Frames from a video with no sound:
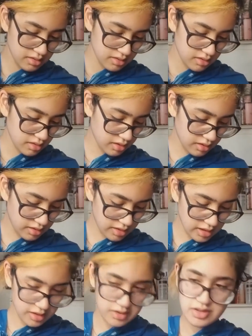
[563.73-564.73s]
uh,
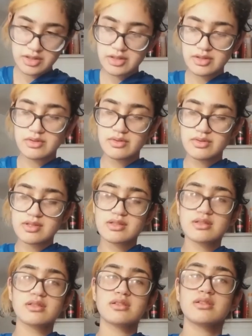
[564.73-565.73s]
thing to use
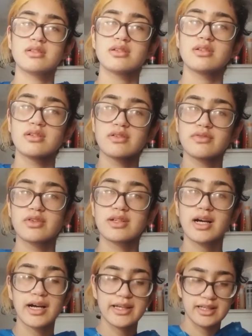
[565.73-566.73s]
for
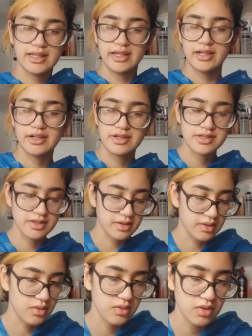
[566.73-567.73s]
dyeing hair.
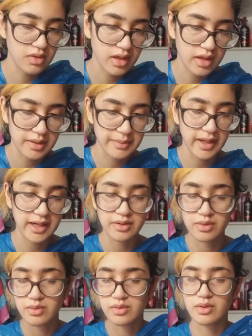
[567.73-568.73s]
So um, I
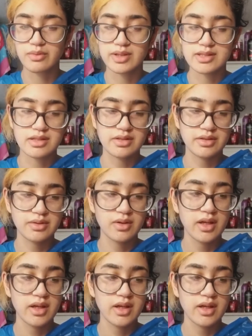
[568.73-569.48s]
don't know what to do.